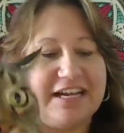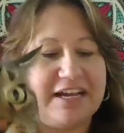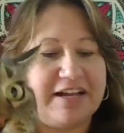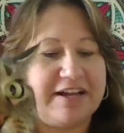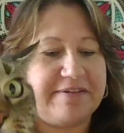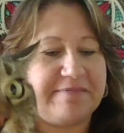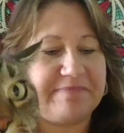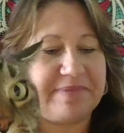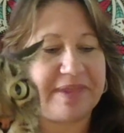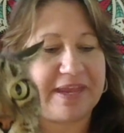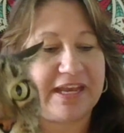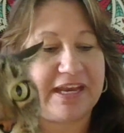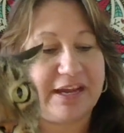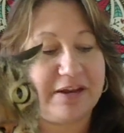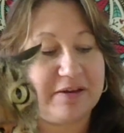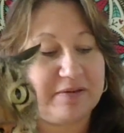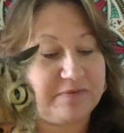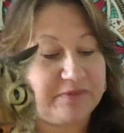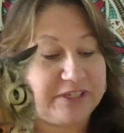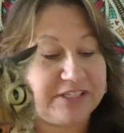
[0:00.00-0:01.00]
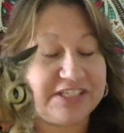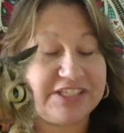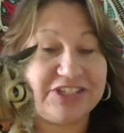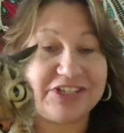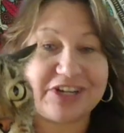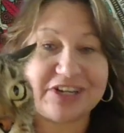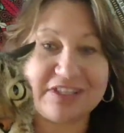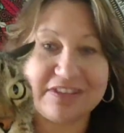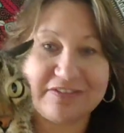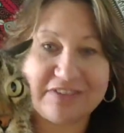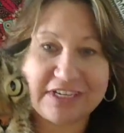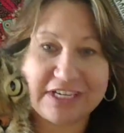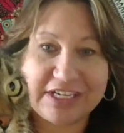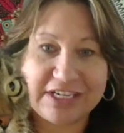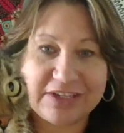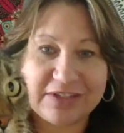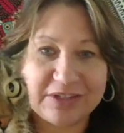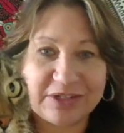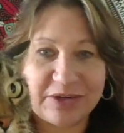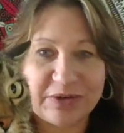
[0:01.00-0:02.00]
And I went to start the
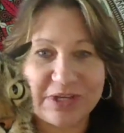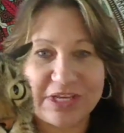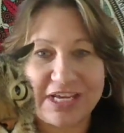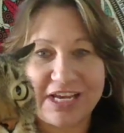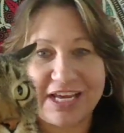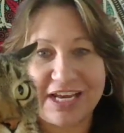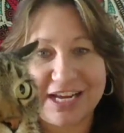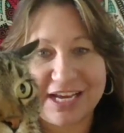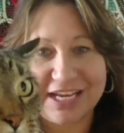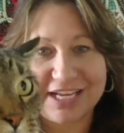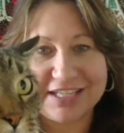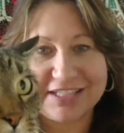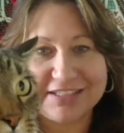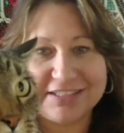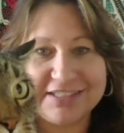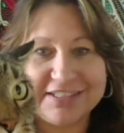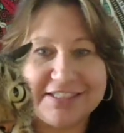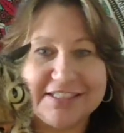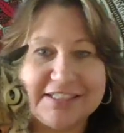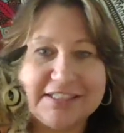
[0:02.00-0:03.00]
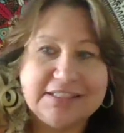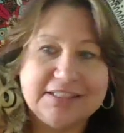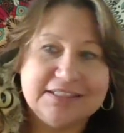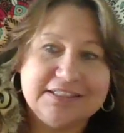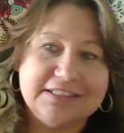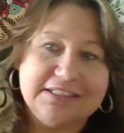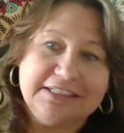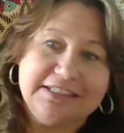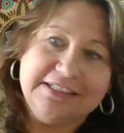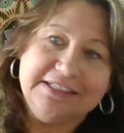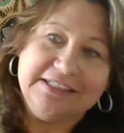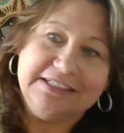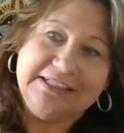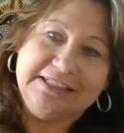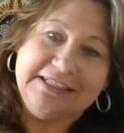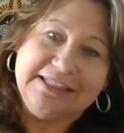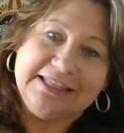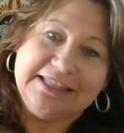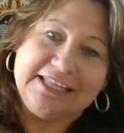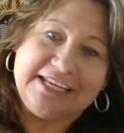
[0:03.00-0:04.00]
video, and Loki got on
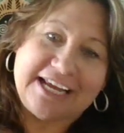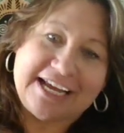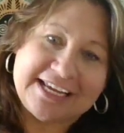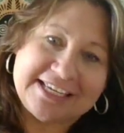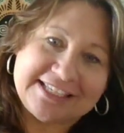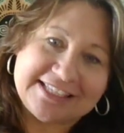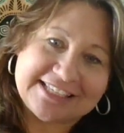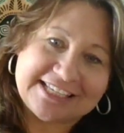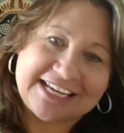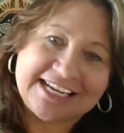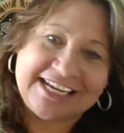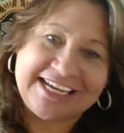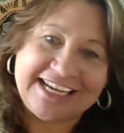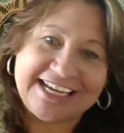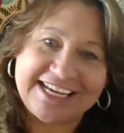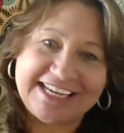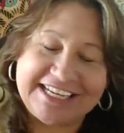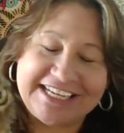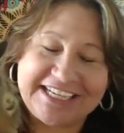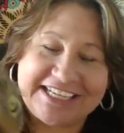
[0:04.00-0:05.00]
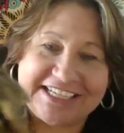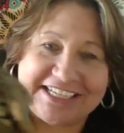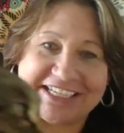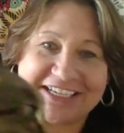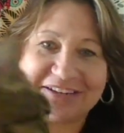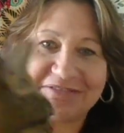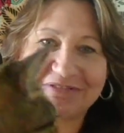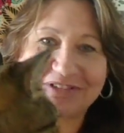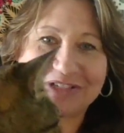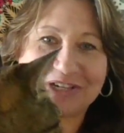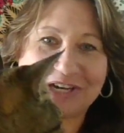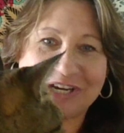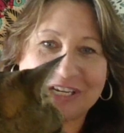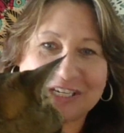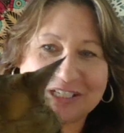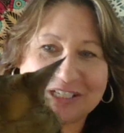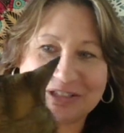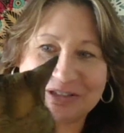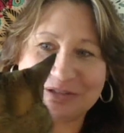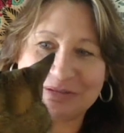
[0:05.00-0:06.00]
the desk, and I've been
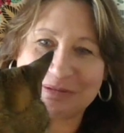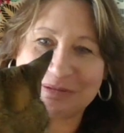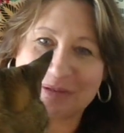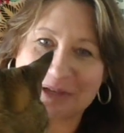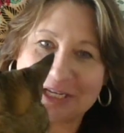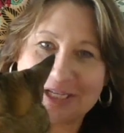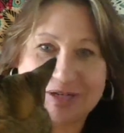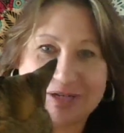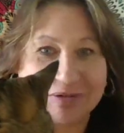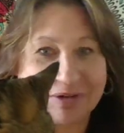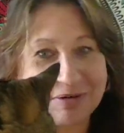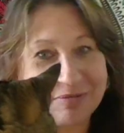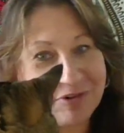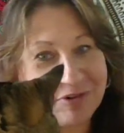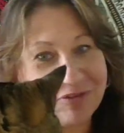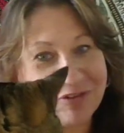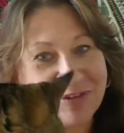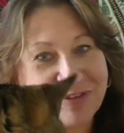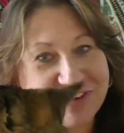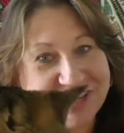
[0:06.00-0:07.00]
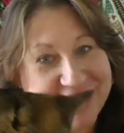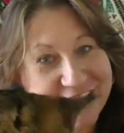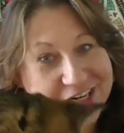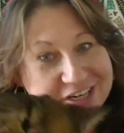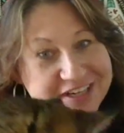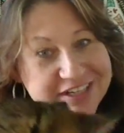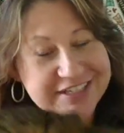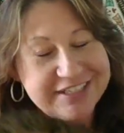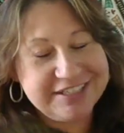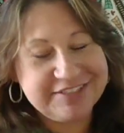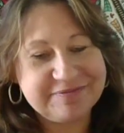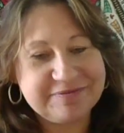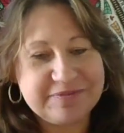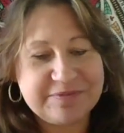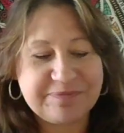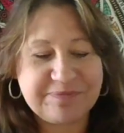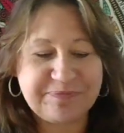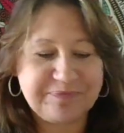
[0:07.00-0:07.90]
talking to him. I'm like, "Do you want to move over here?" And